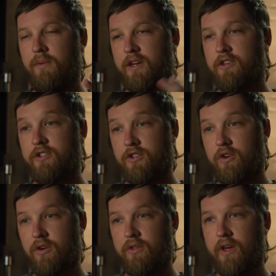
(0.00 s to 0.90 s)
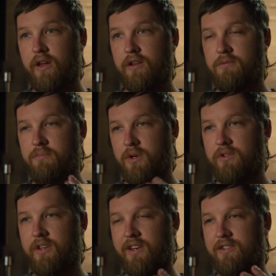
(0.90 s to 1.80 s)
making sure that it's
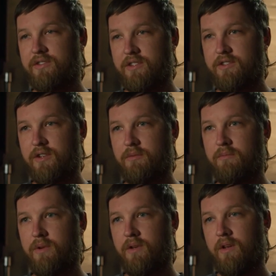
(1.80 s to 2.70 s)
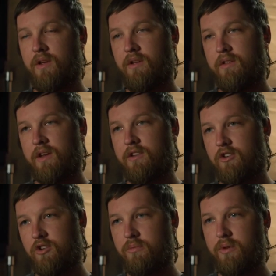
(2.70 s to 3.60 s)
built in a system that
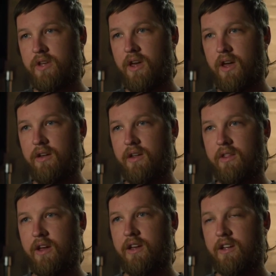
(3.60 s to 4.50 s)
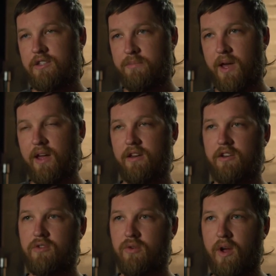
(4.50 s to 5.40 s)
can duplicate and that can expand
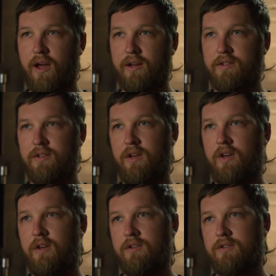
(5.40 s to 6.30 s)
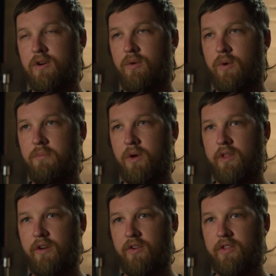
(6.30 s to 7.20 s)
and contract. So we
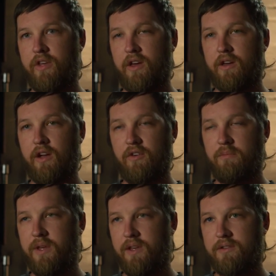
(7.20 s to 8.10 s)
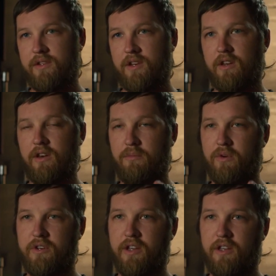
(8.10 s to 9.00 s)
build everything, every piece in it in a
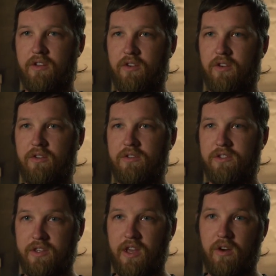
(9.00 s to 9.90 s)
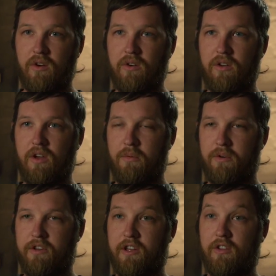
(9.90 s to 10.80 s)
particular scale, a
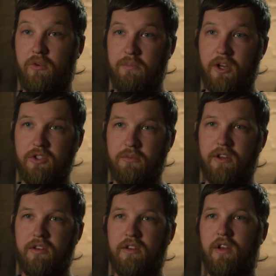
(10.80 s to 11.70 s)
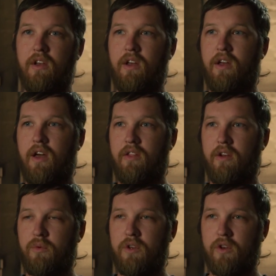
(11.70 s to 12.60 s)
particular measurement, and
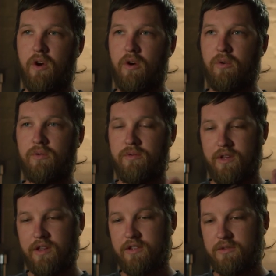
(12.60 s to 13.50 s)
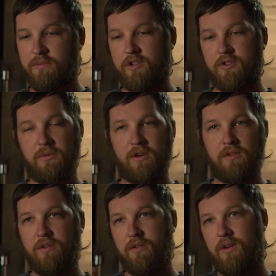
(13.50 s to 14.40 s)
then we know, take this measurement,